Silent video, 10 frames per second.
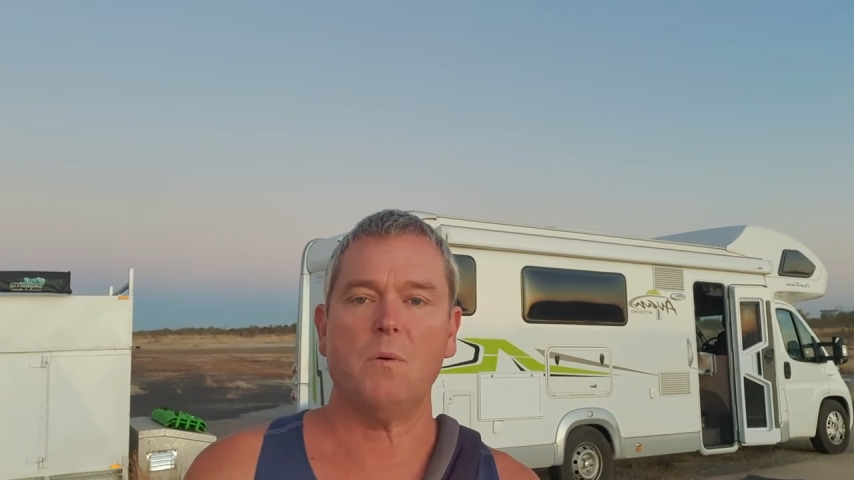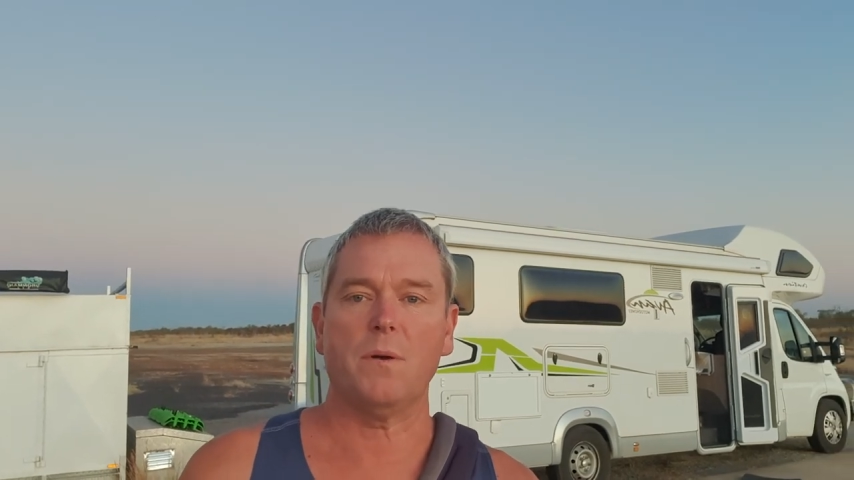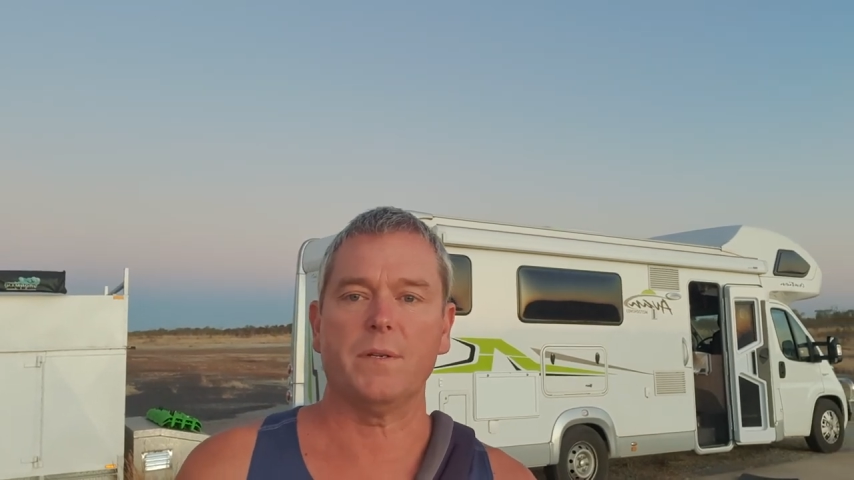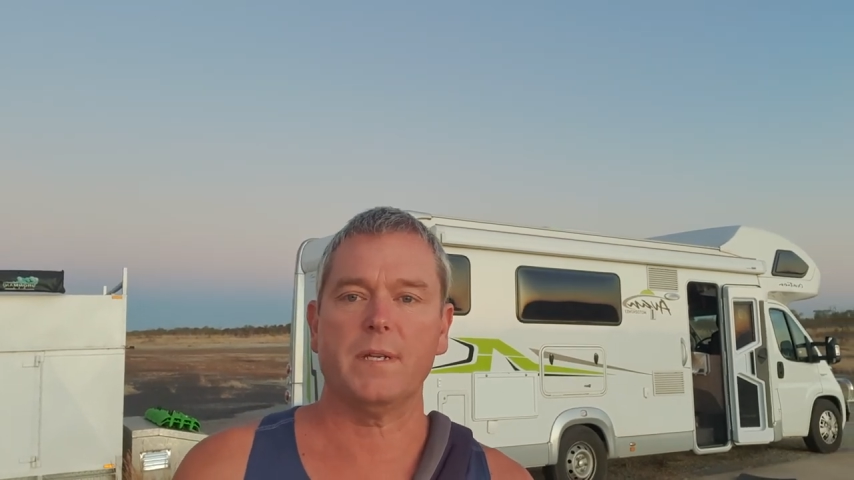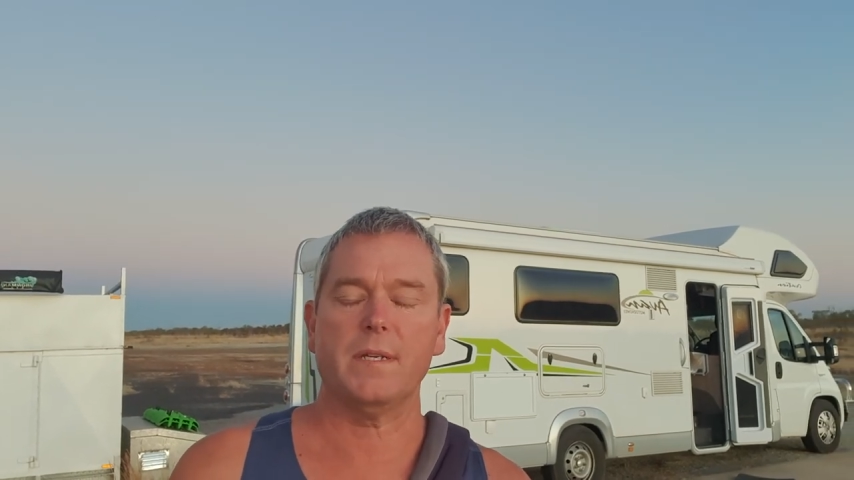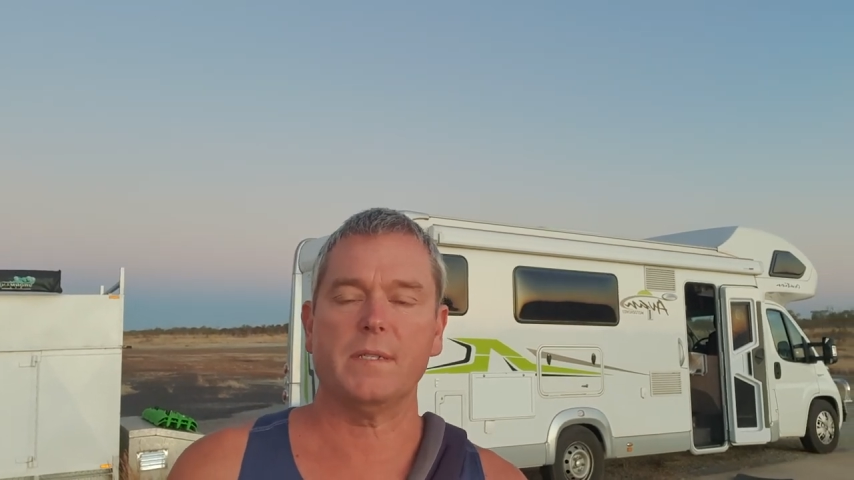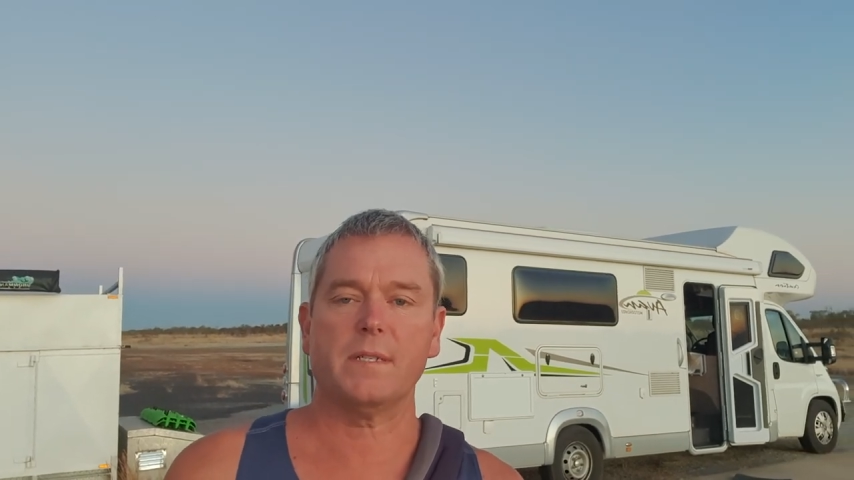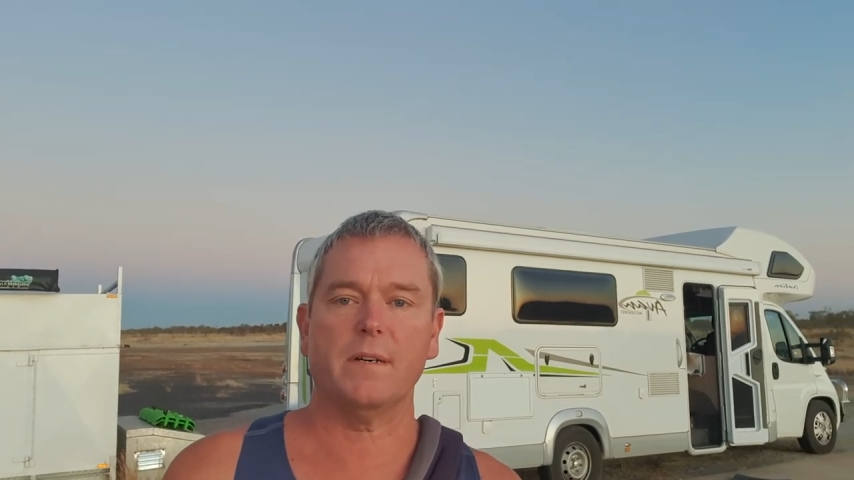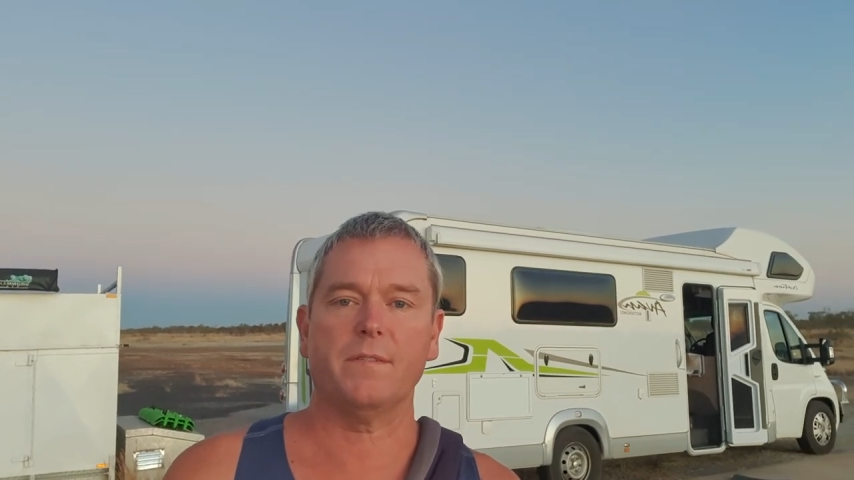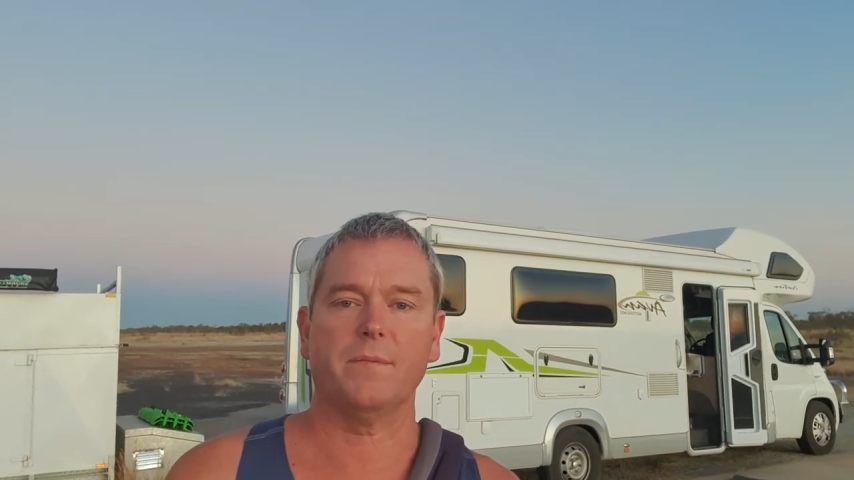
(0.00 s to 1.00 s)
quarantine
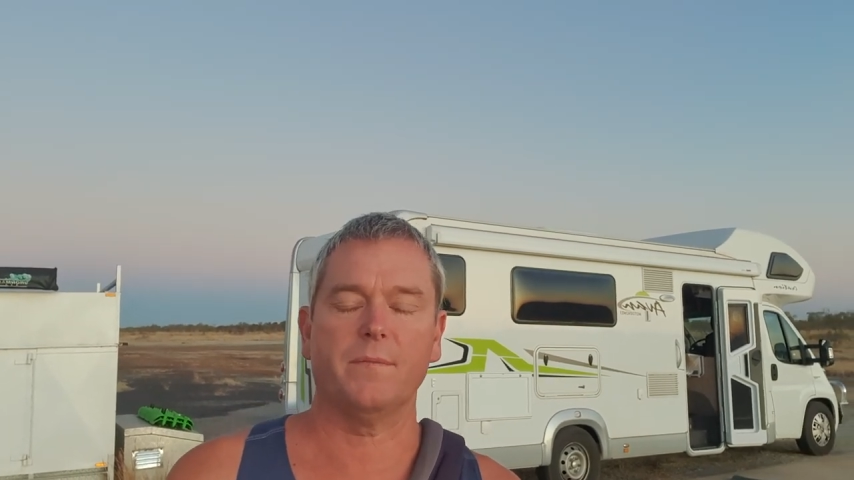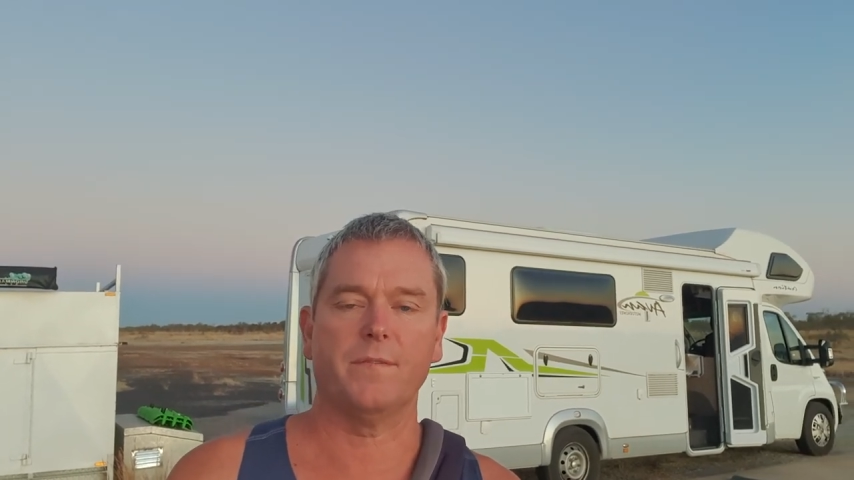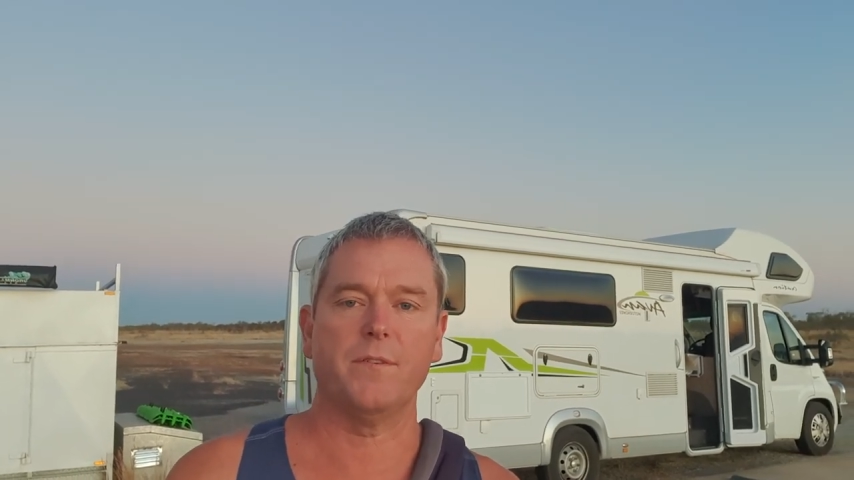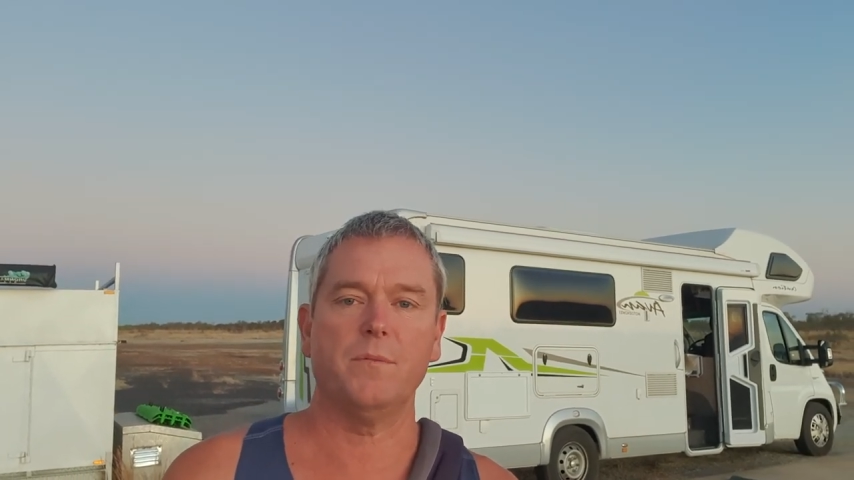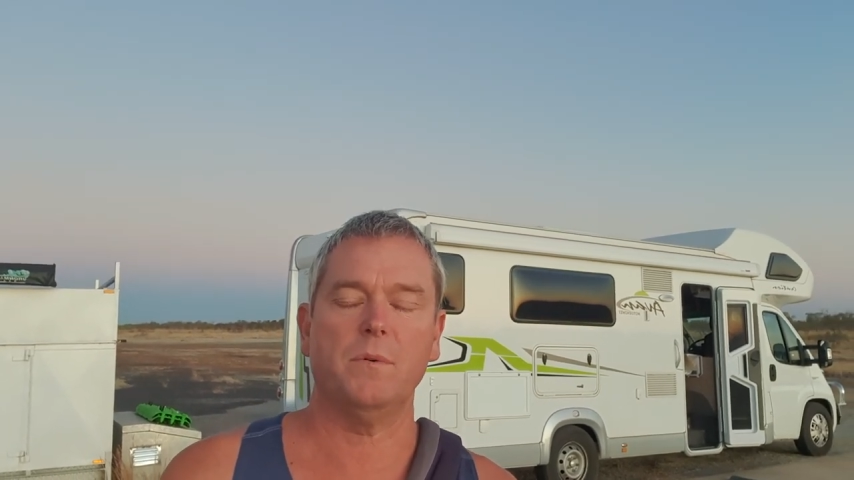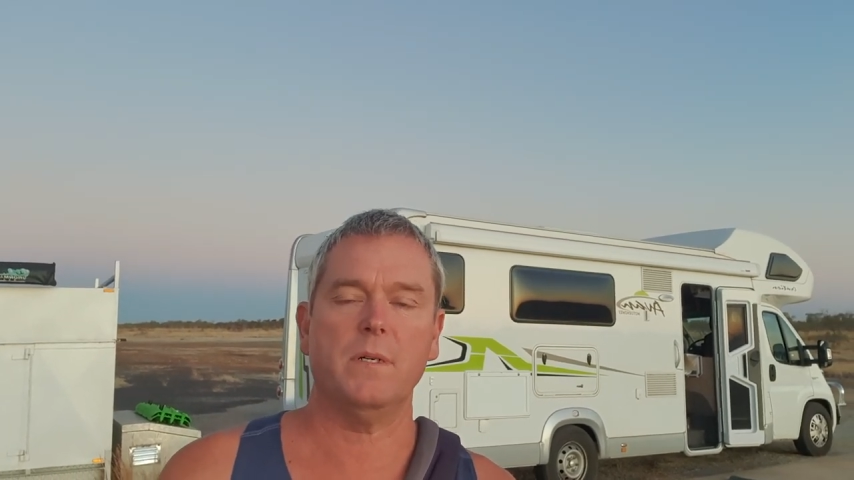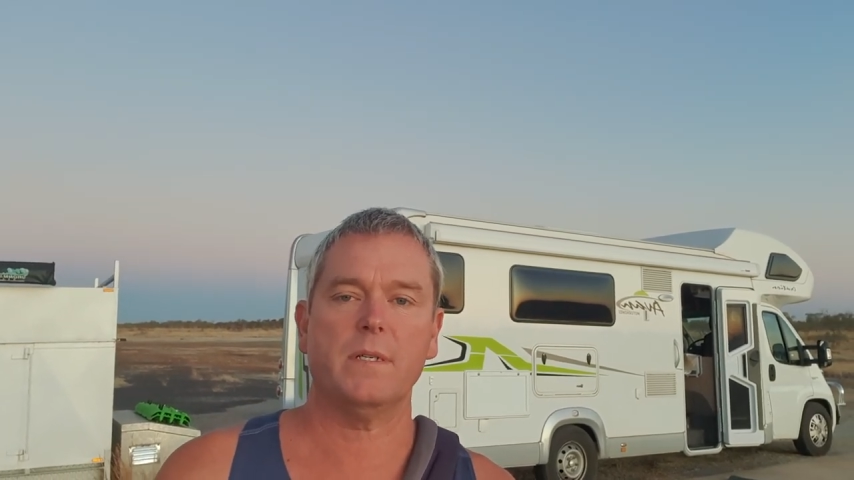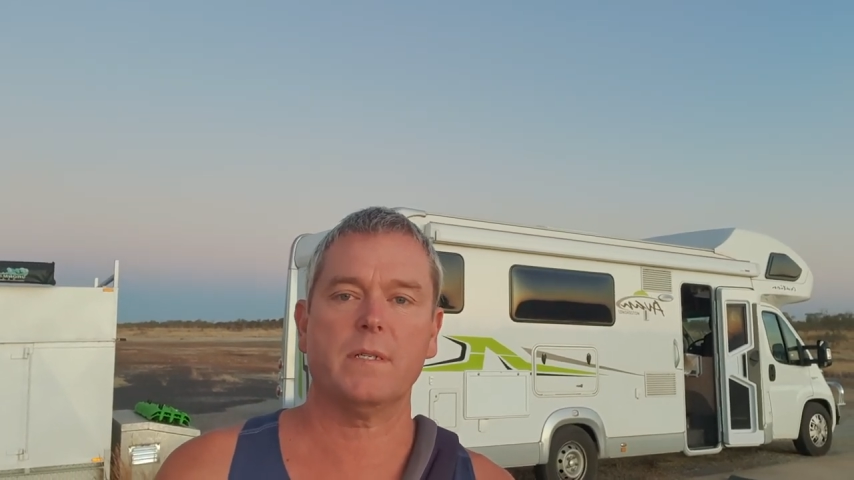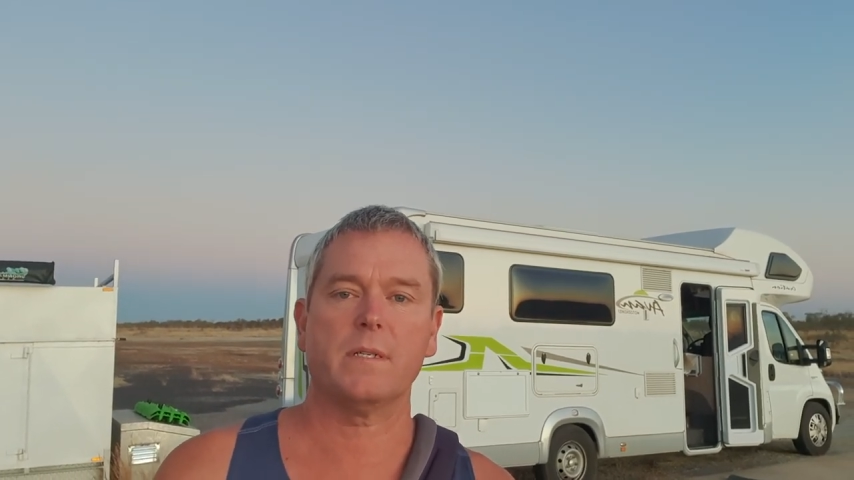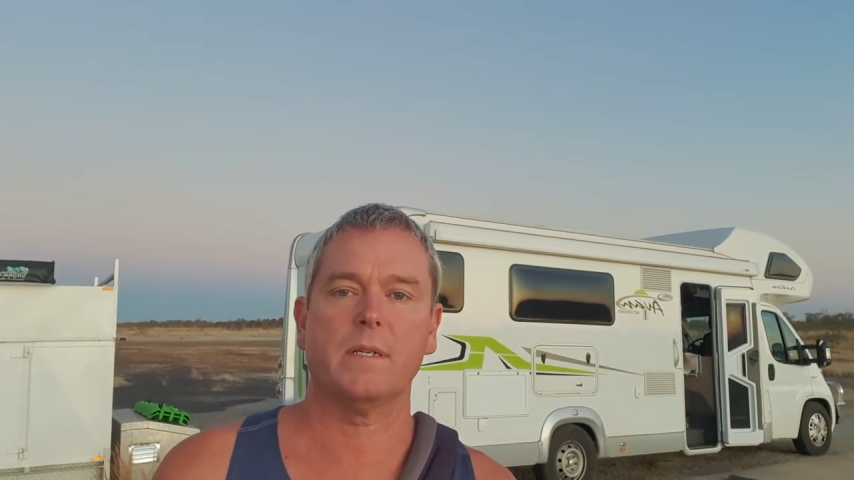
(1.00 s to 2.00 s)
stuff. Food
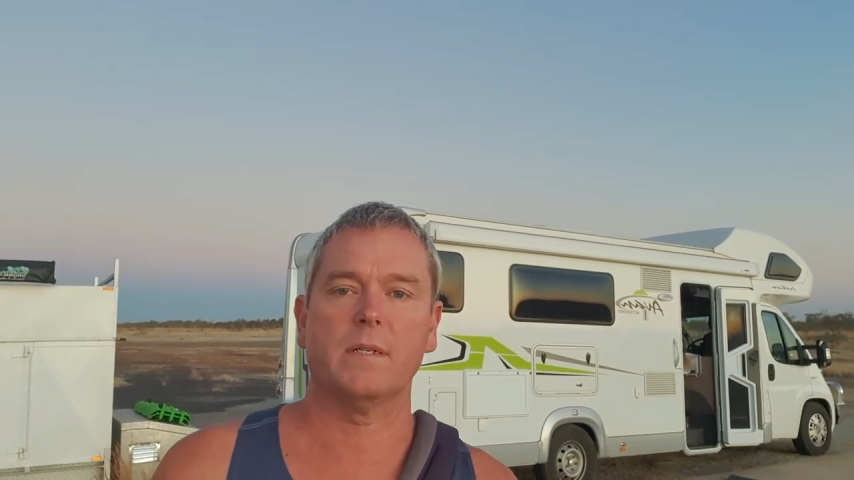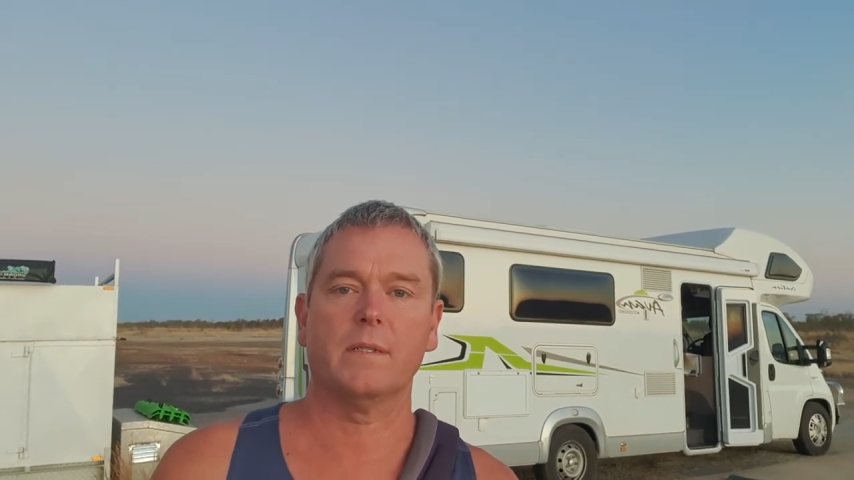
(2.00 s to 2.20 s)
wise,